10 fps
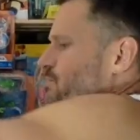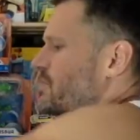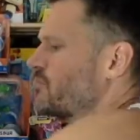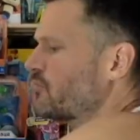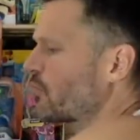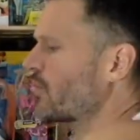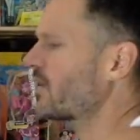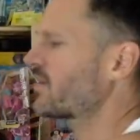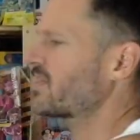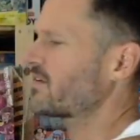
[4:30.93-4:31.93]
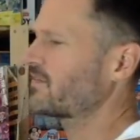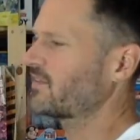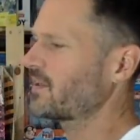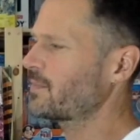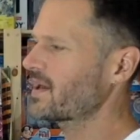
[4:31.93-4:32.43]
Before the
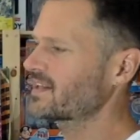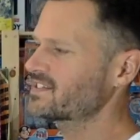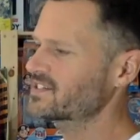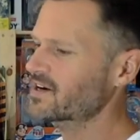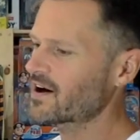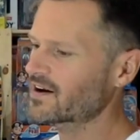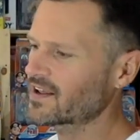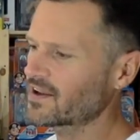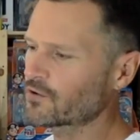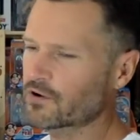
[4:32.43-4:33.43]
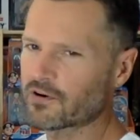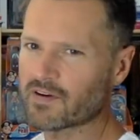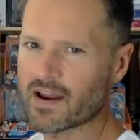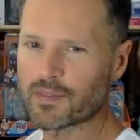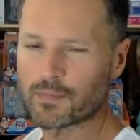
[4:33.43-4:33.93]
flip had started, or
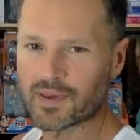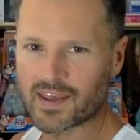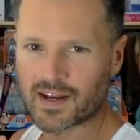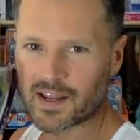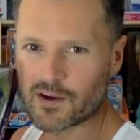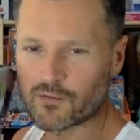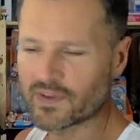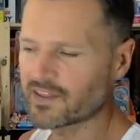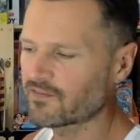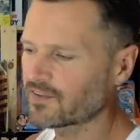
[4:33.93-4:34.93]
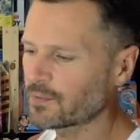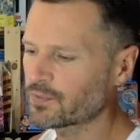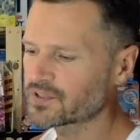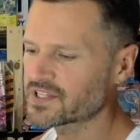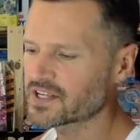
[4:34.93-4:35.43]
around the beginning of when the flip
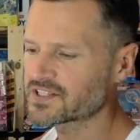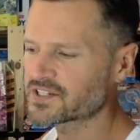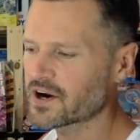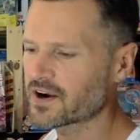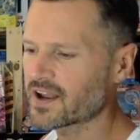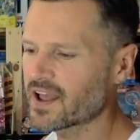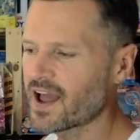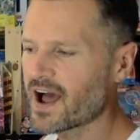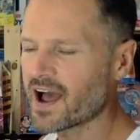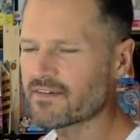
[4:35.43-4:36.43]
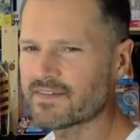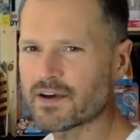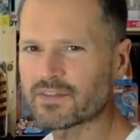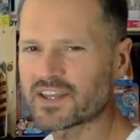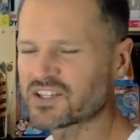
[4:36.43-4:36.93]
was starting, I
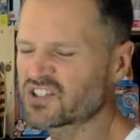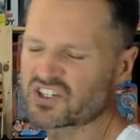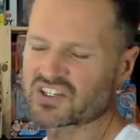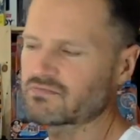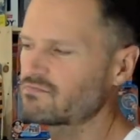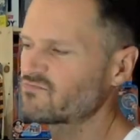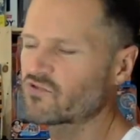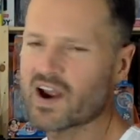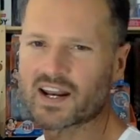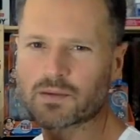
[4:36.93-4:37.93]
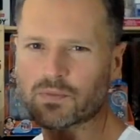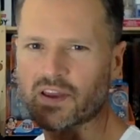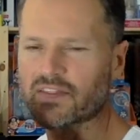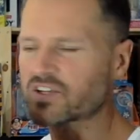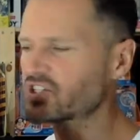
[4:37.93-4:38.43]
found these just randomly
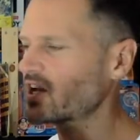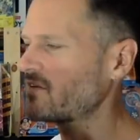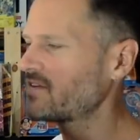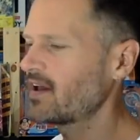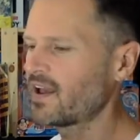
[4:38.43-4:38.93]
on the shelf,